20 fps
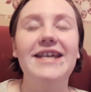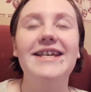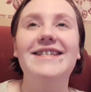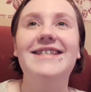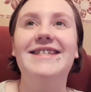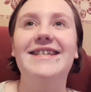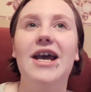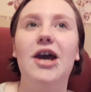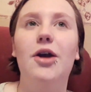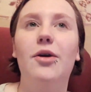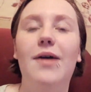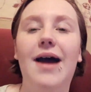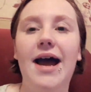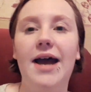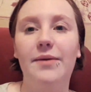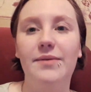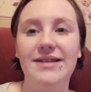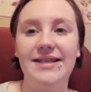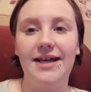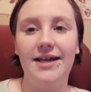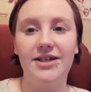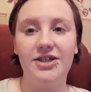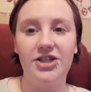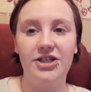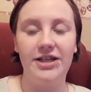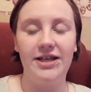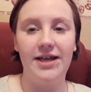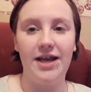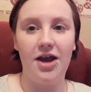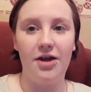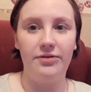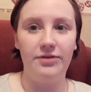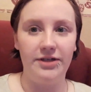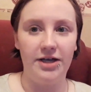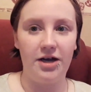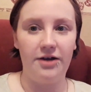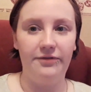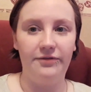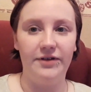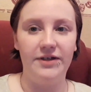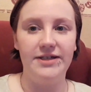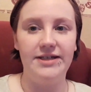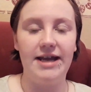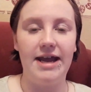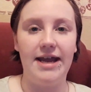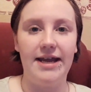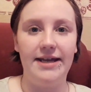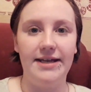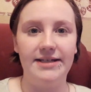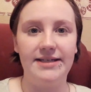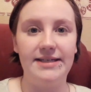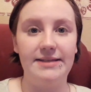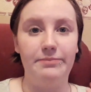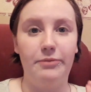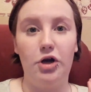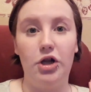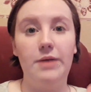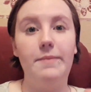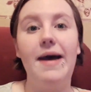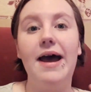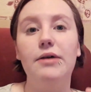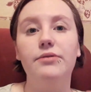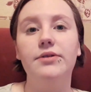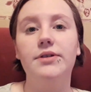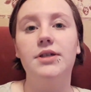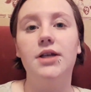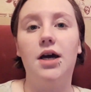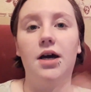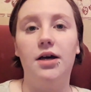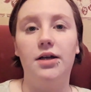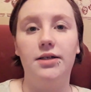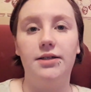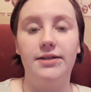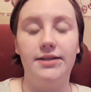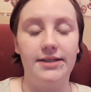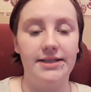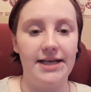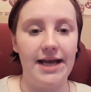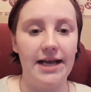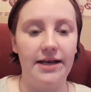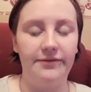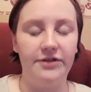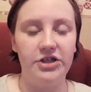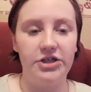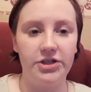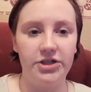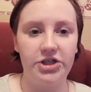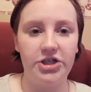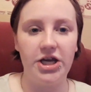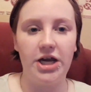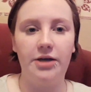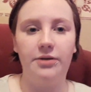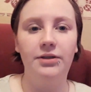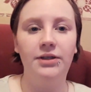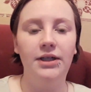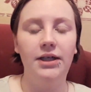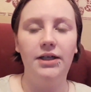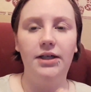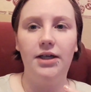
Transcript: So I was actually only offered a small amount on the television show